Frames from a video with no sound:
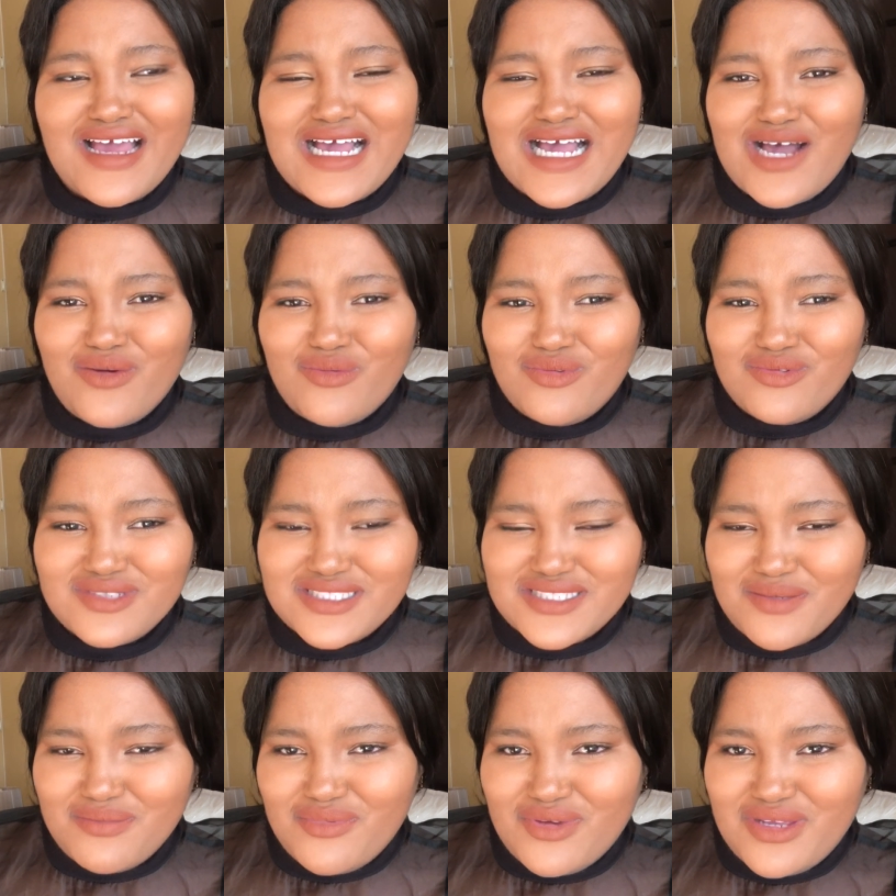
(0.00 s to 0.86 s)
I will
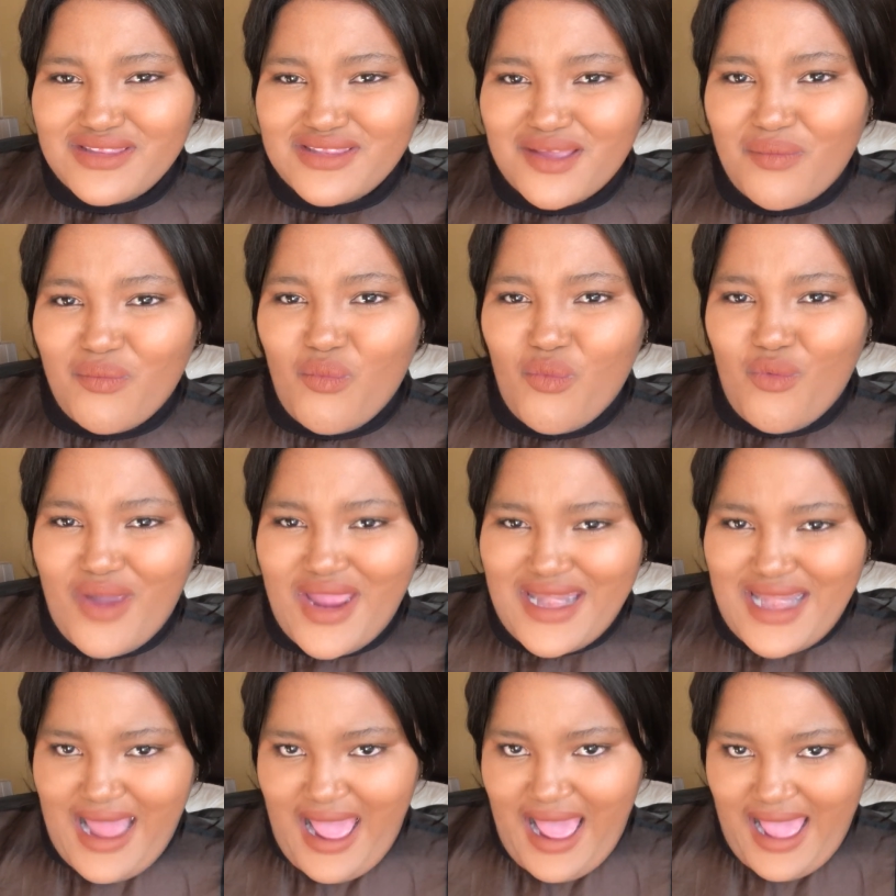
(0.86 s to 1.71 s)
separate them
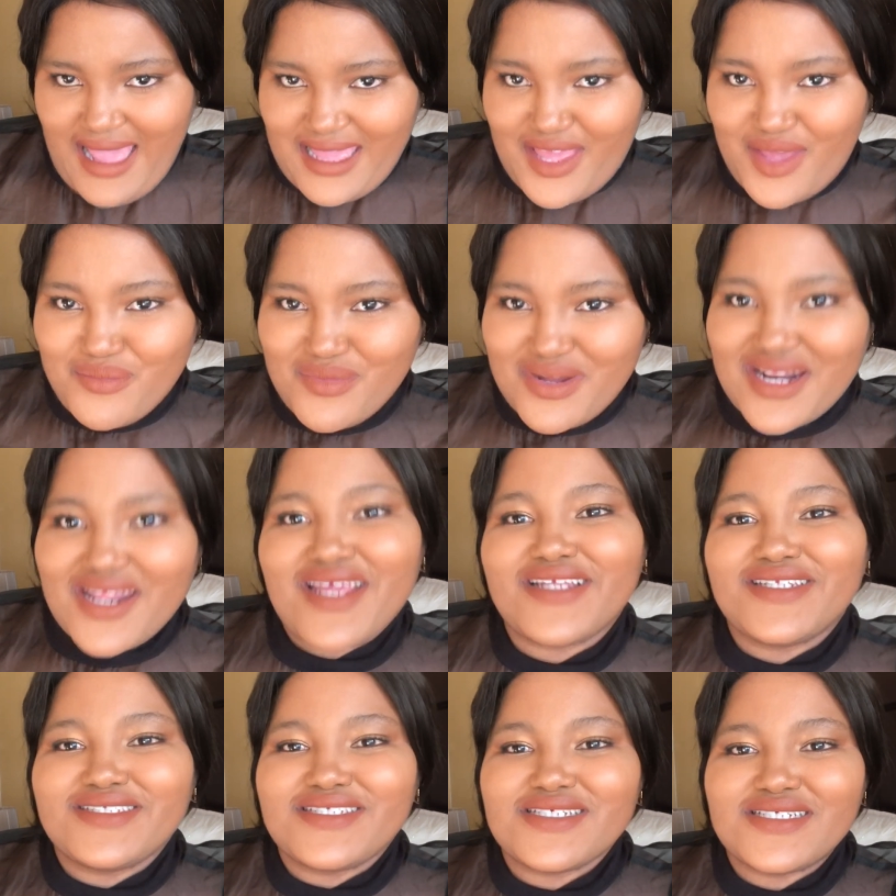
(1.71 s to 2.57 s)
when I am
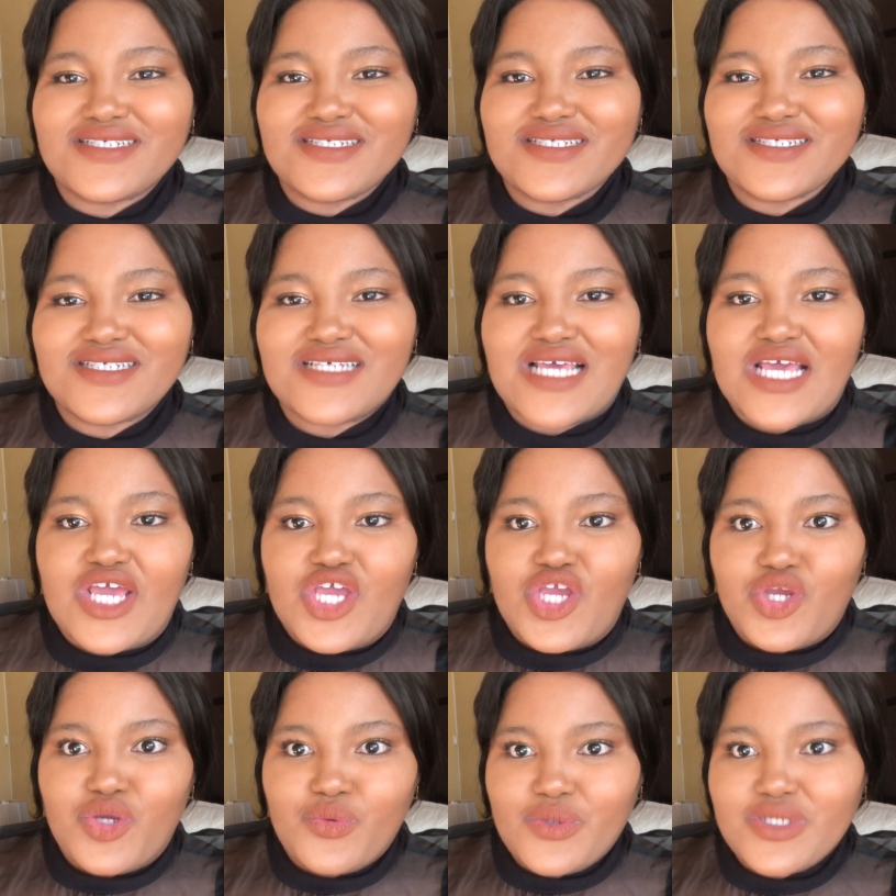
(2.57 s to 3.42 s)
ready,
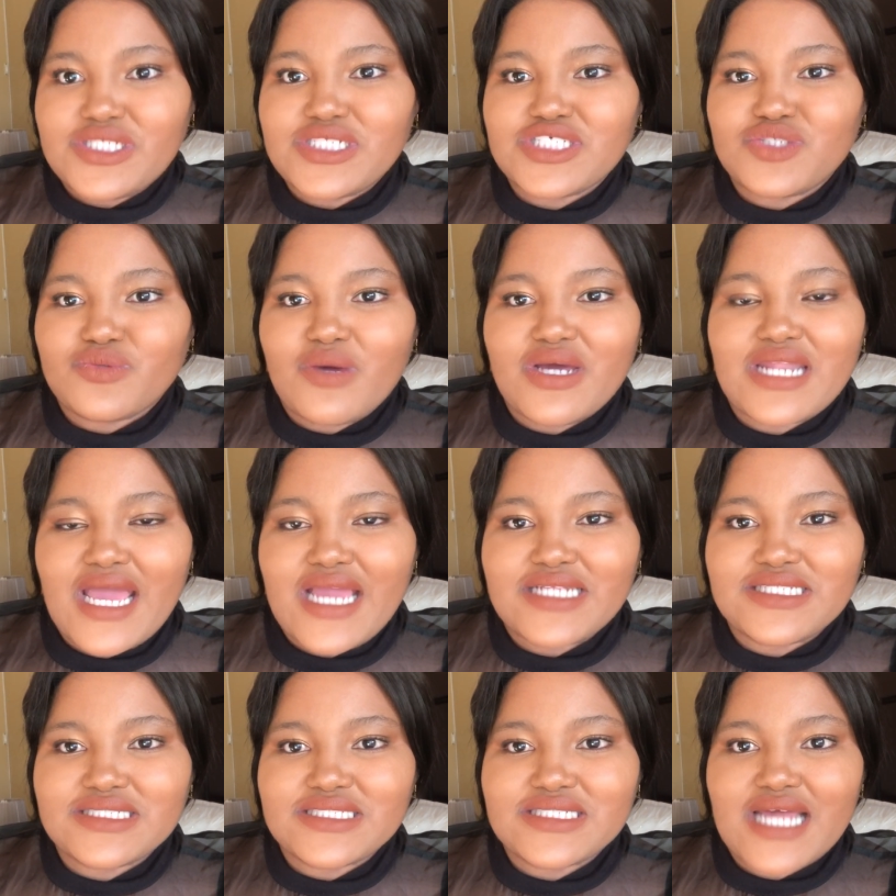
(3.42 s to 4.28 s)
which is what
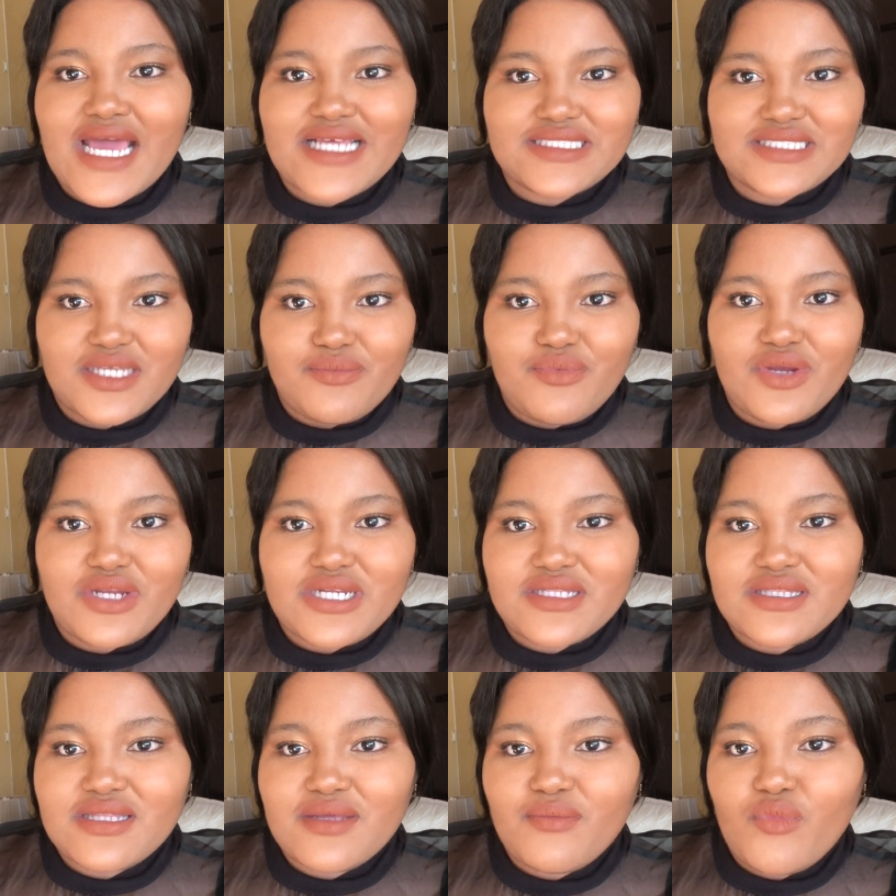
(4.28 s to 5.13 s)
I did. I
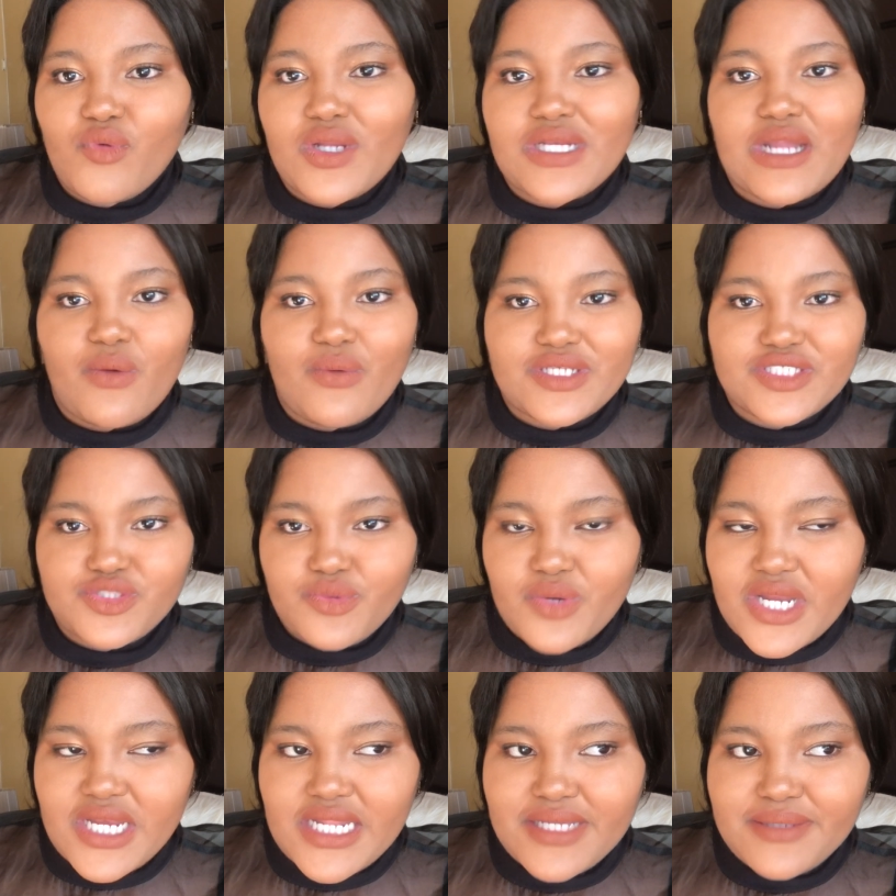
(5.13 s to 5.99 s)
separated them when I was
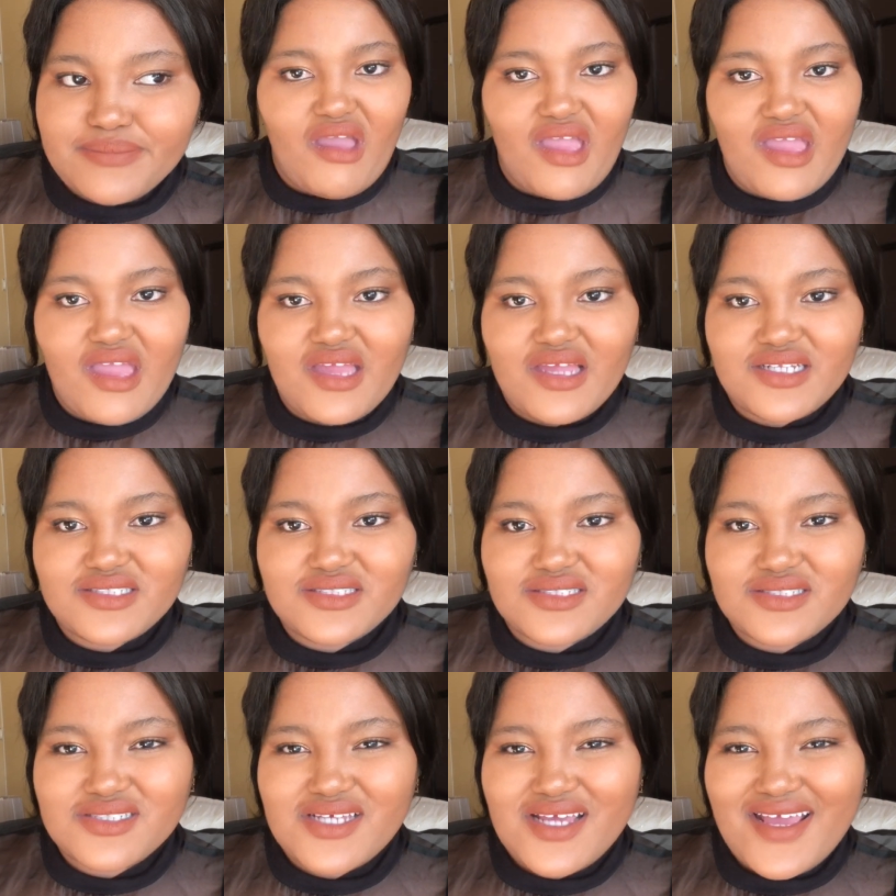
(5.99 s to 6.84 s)
ready. And